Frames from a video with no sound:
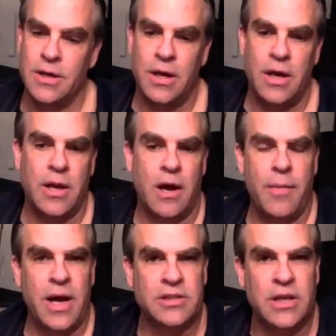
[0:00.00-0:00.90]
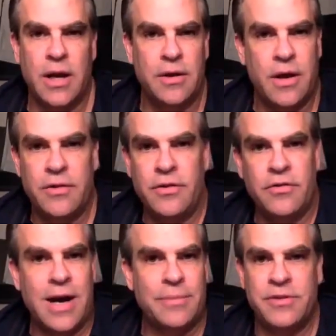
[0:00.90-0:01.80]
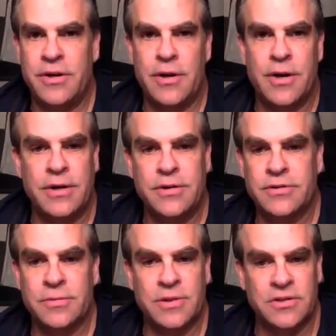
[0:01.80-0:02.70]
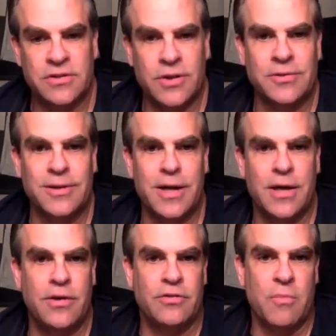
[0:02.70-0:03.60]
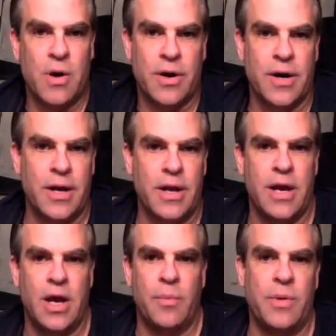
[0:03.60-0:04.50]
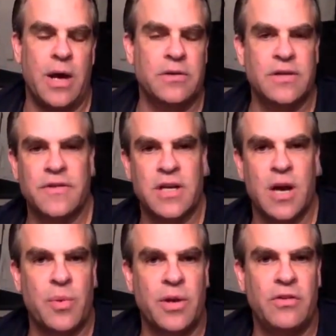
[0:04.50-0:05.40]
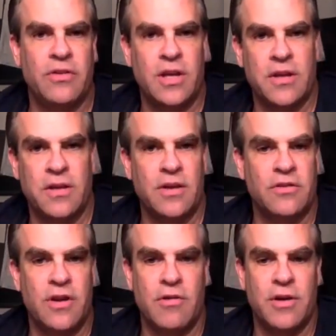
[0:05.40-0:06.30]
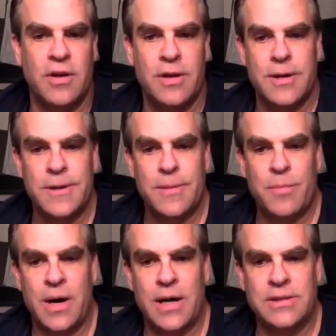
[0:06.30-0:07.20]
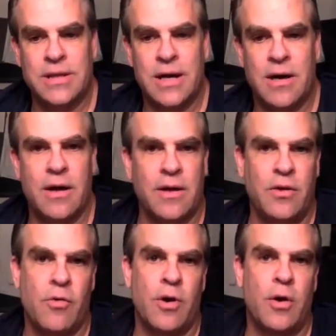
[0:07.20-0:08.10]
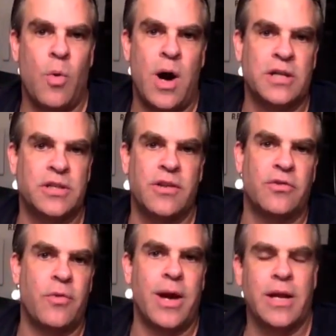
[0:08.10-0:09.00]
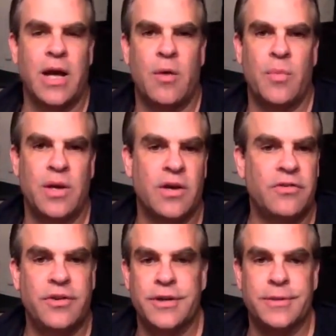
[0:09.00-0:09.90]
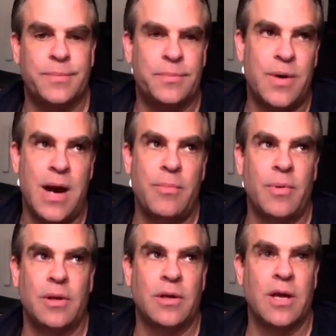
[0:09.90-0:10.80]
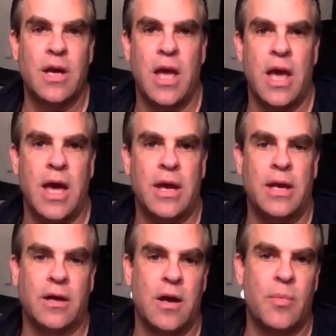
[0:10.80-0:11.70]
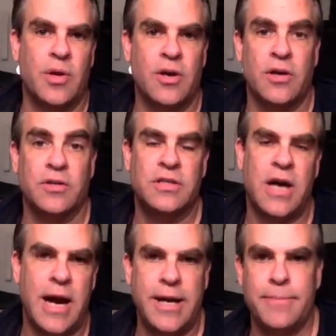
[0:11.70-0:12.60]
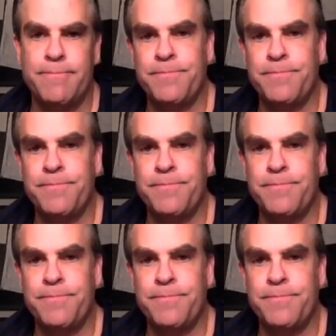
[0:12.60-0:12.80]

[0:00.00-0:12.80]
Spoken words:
And now I do top tier, I do some consulting, I do some marketing, I helped out different companies to get things going. But you're watching this right now because you're probably looking at a company called Tidem.